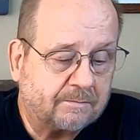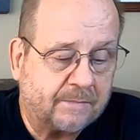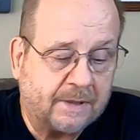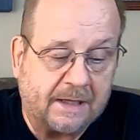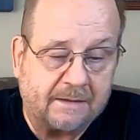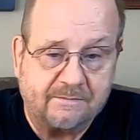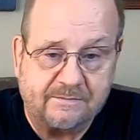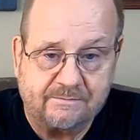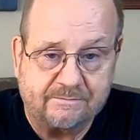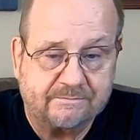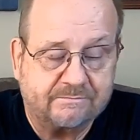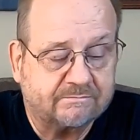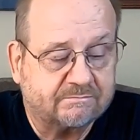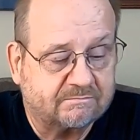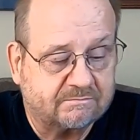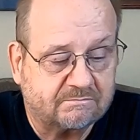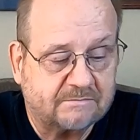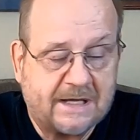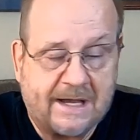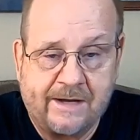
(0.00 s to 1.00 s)
But
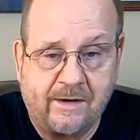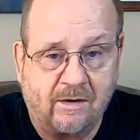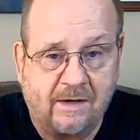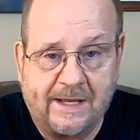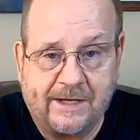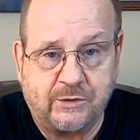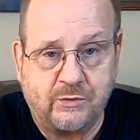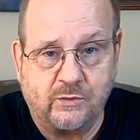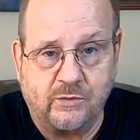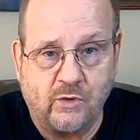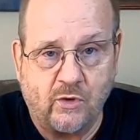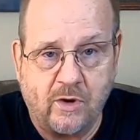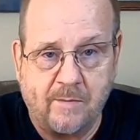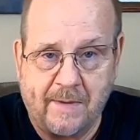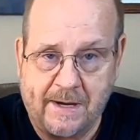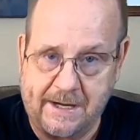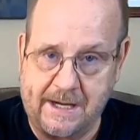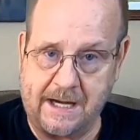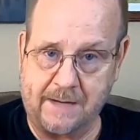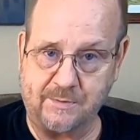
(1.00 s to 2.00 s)
I don't like to annoy
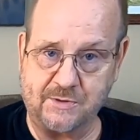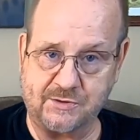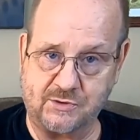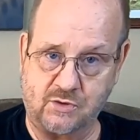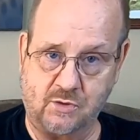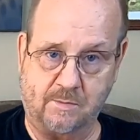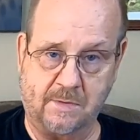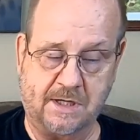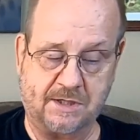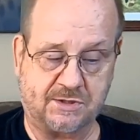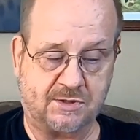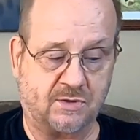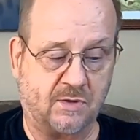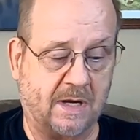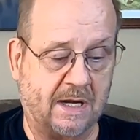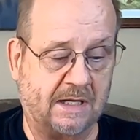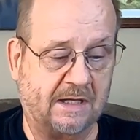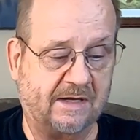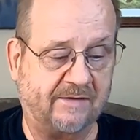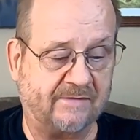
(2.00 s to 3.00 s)
my neighbors too much,
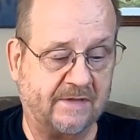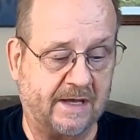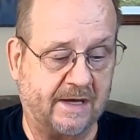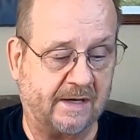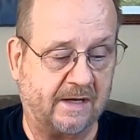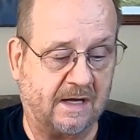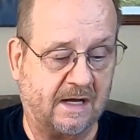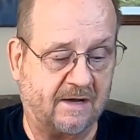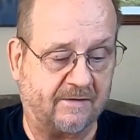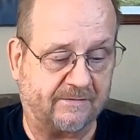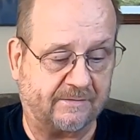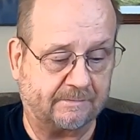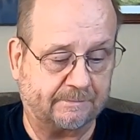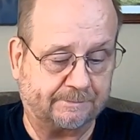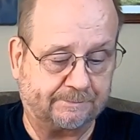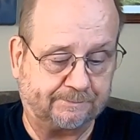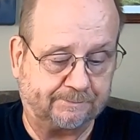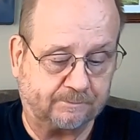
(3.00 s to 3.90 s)
so I leave that off.